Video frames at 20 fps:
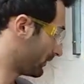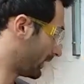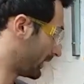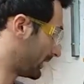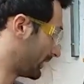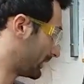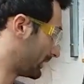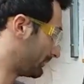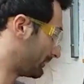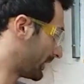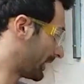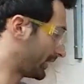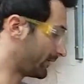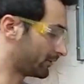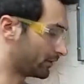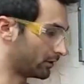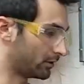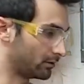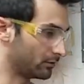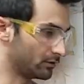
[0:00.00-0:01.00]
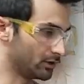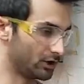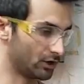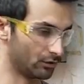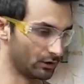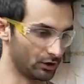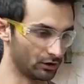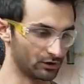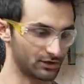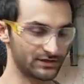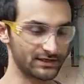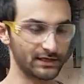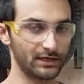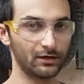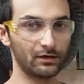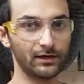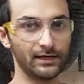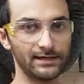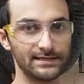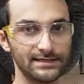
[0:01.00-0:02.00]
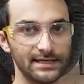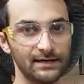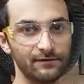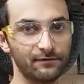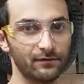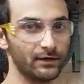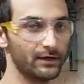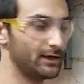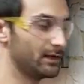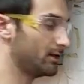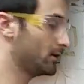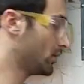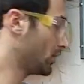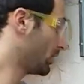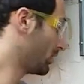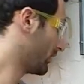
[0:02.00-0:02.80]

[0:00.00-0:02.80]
um, either you know you're securing it safely